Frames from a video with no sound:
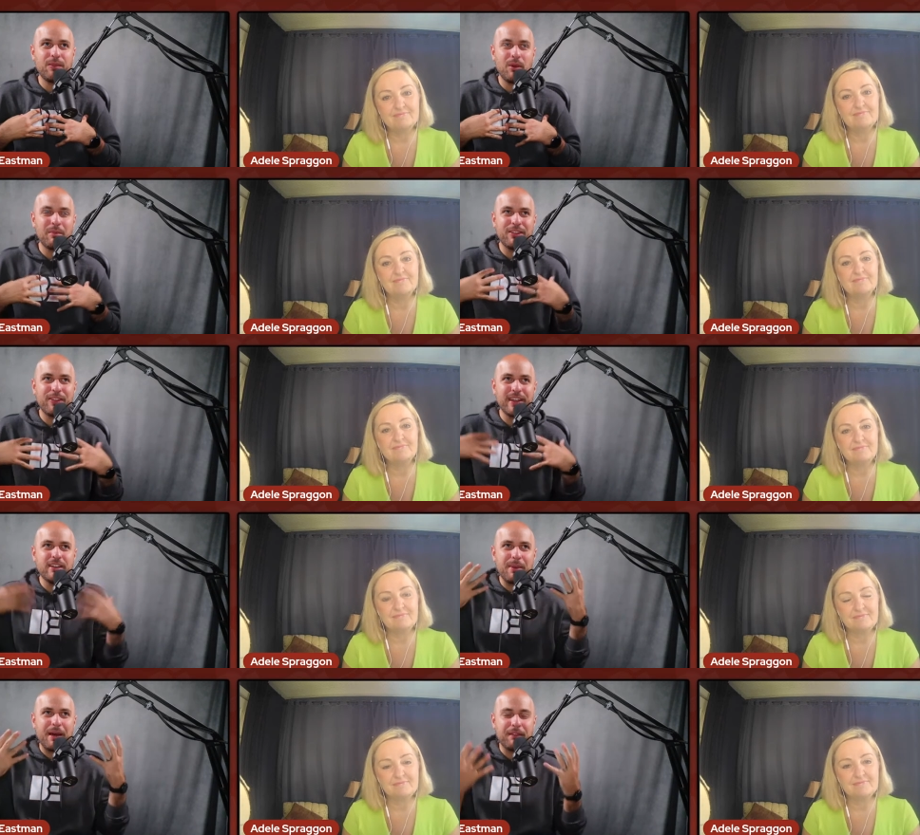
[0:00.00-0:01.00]
Speaker 1: when we think
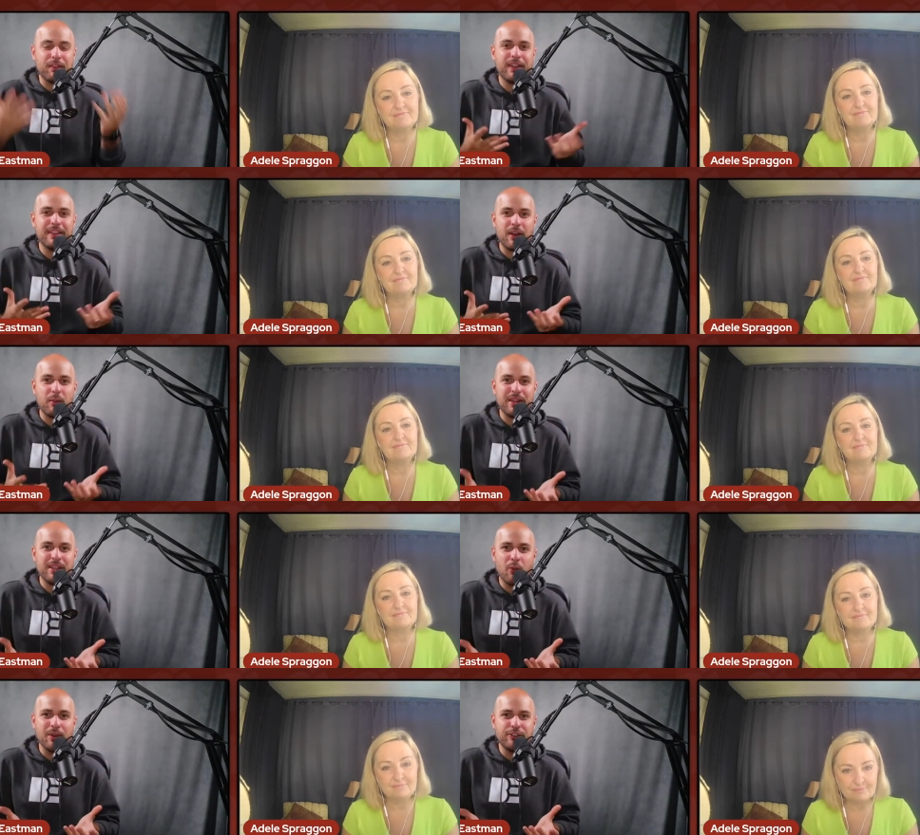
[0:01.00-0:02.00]
about the thing that we
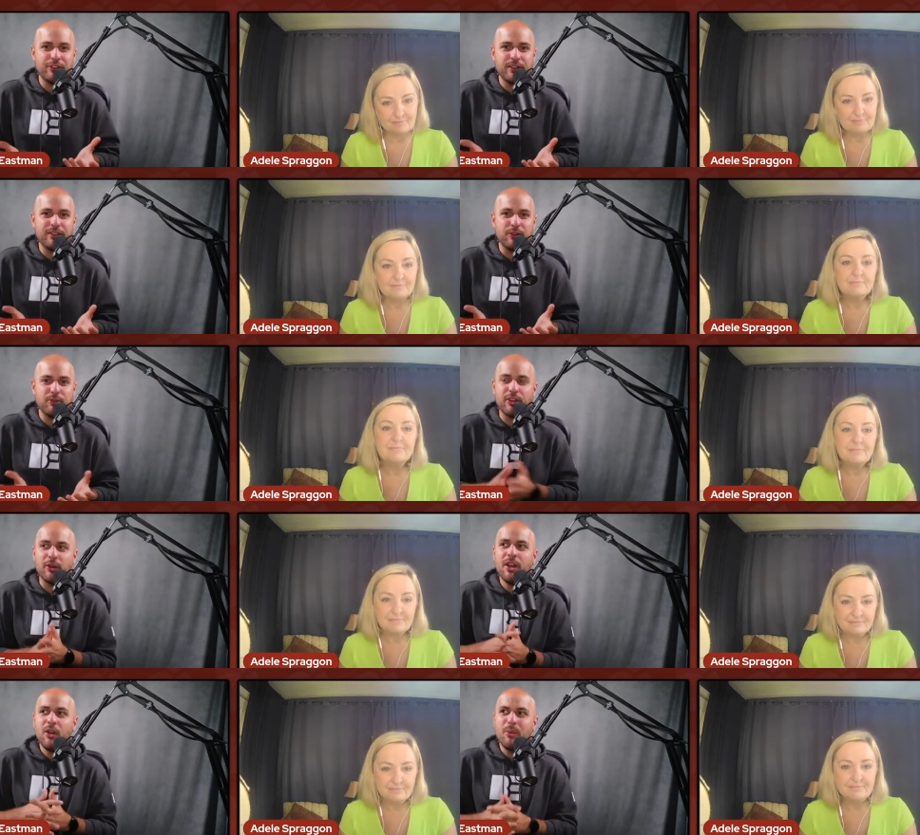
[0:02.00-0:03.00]
know we should do. So
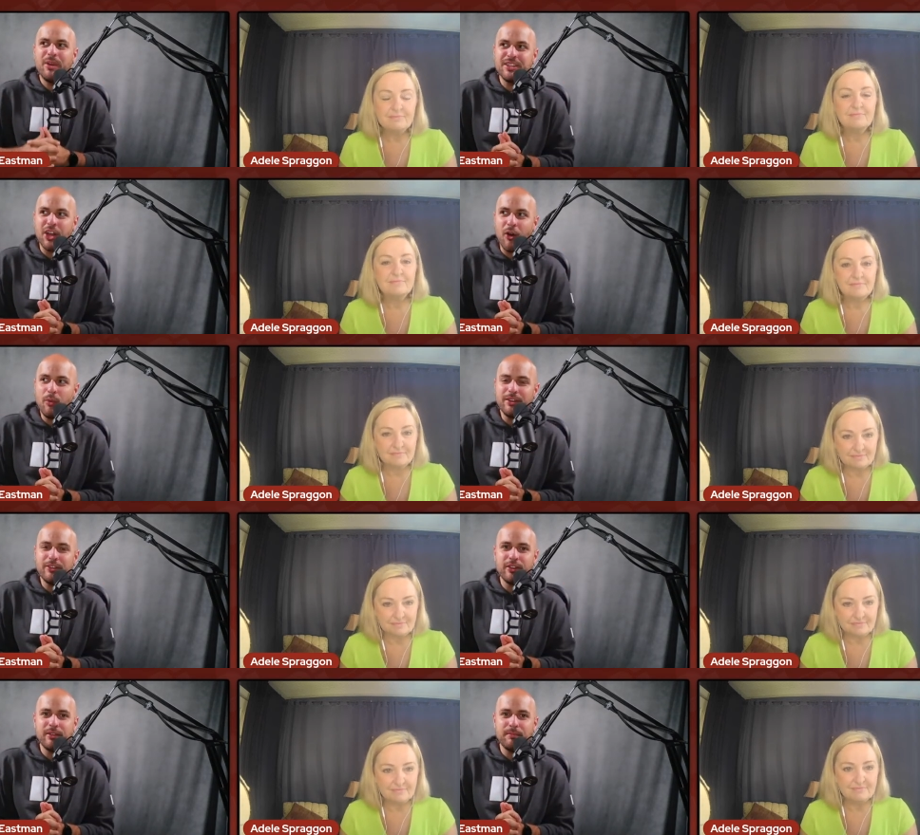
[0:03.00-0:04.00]
we know we
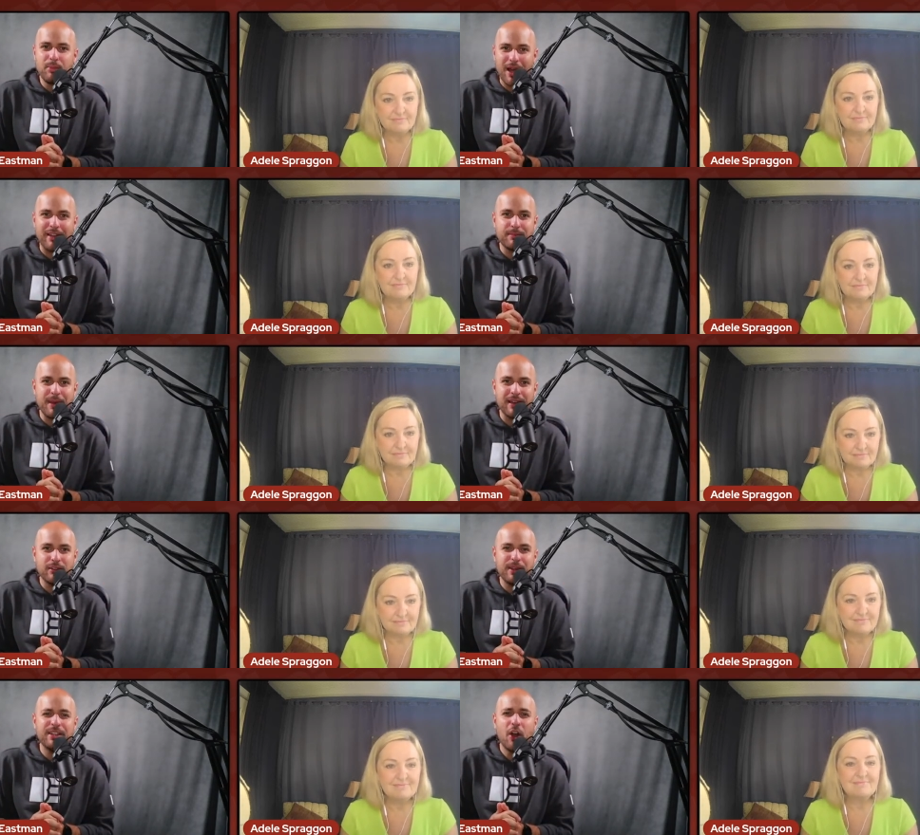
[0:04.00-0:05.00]
should prospect,
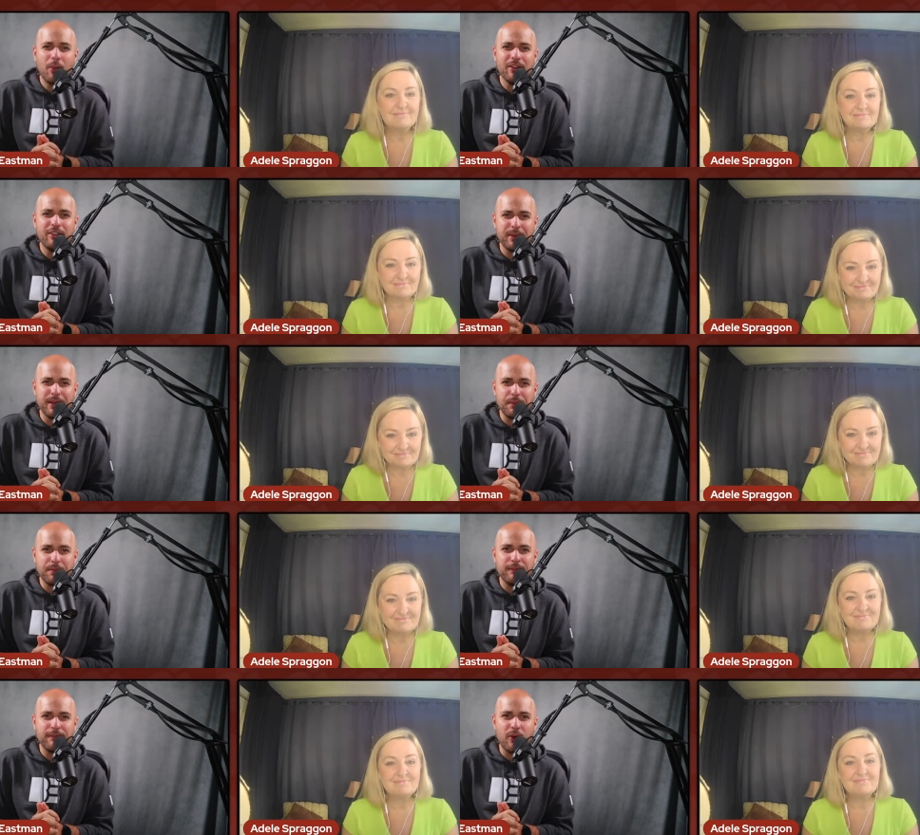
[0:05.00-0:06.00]
we know we should pick up
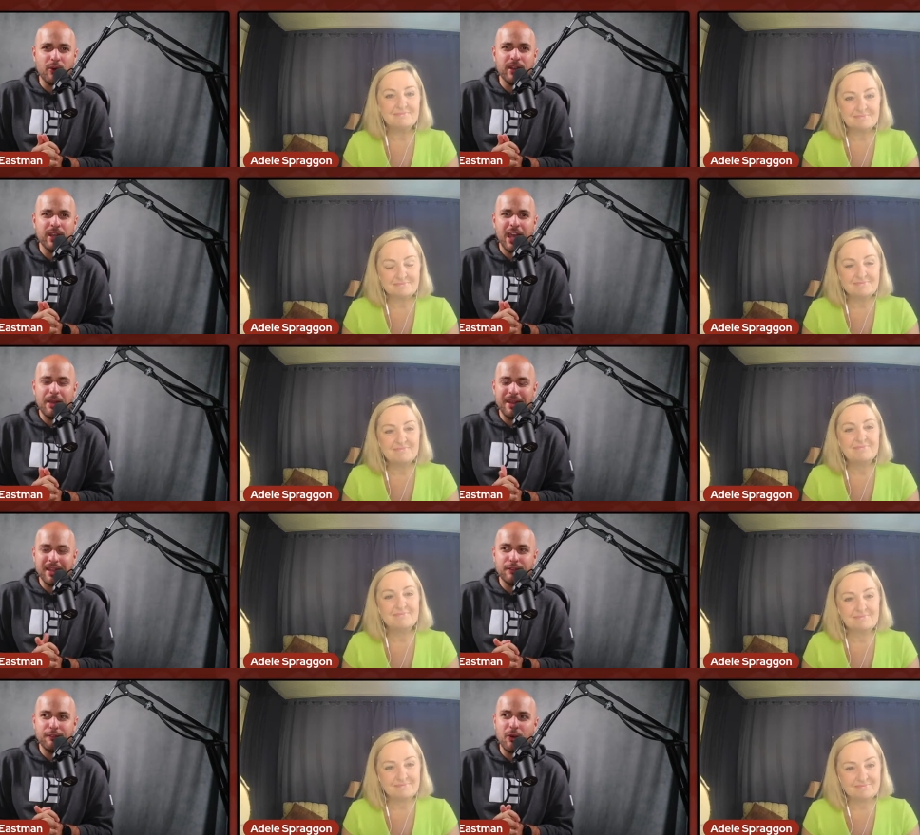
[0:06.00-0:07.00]
the phone and make
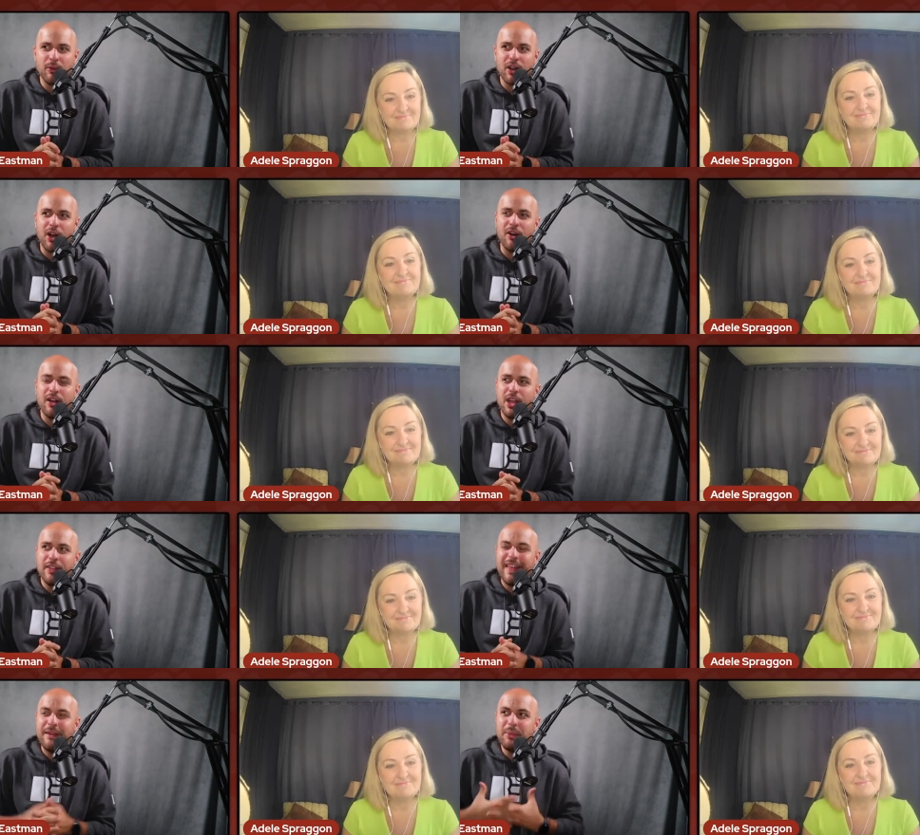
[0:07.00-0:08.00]
the phone call.
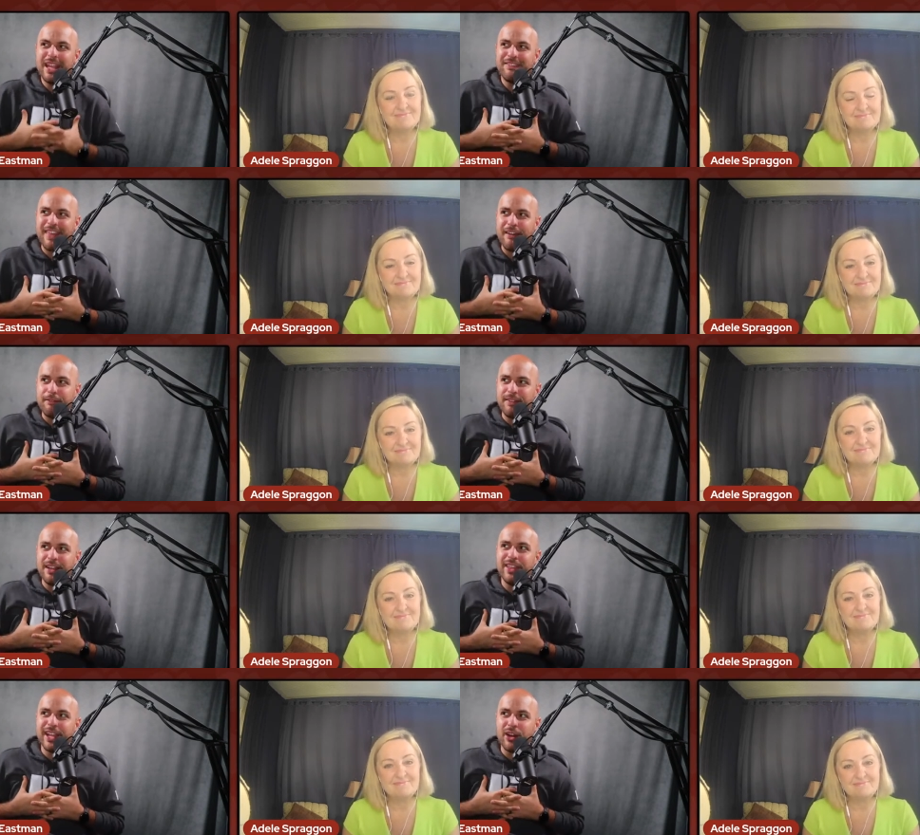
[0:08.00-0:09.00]
Then we get that
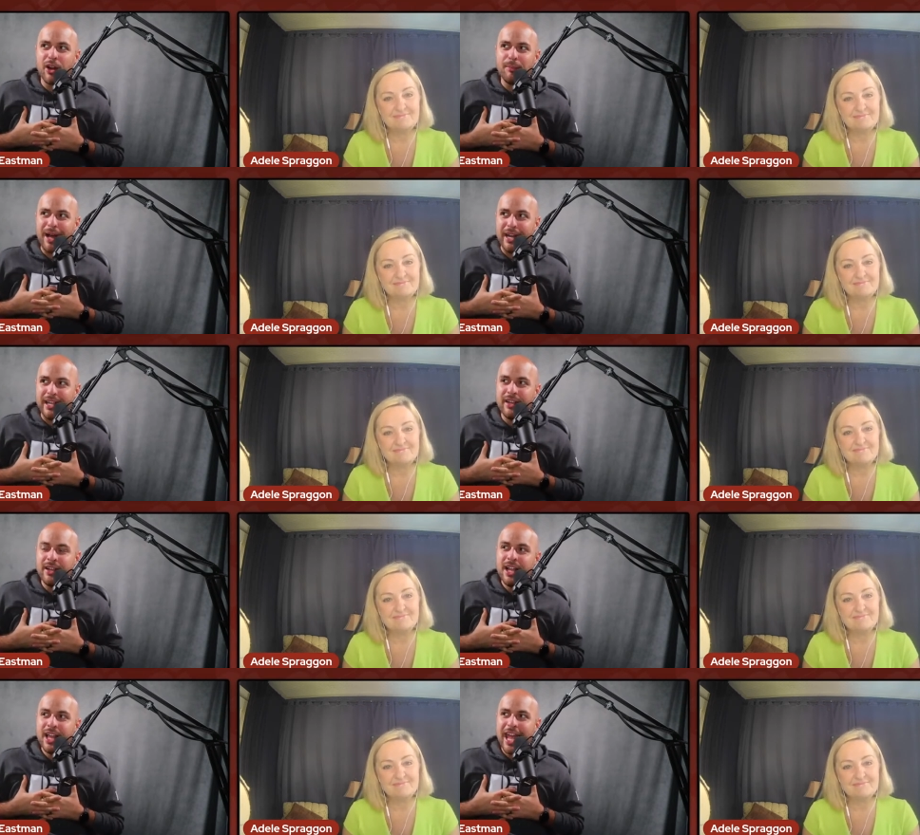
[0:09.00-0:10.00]
feeling in our body
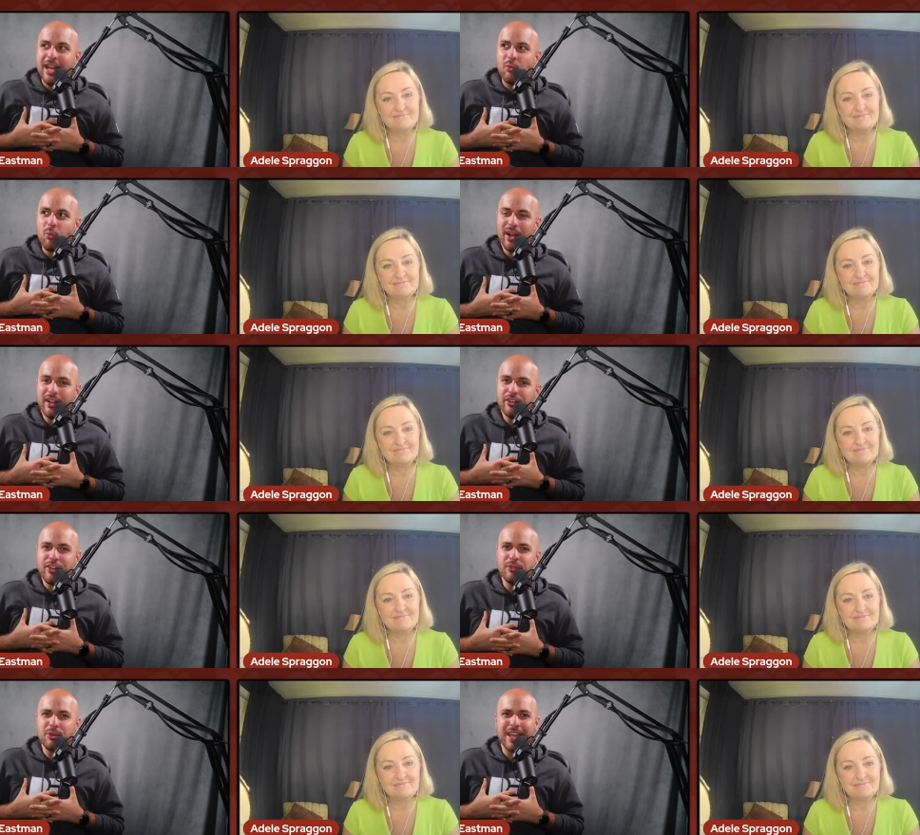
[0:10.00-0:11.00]
and what
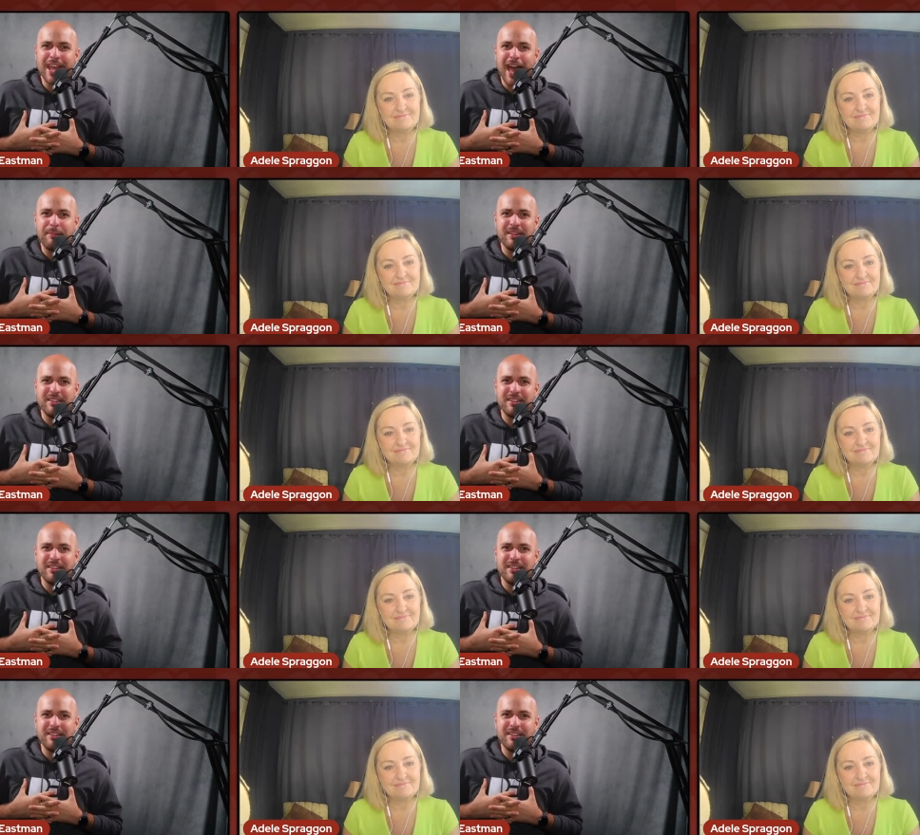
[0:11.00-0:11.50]
generally happens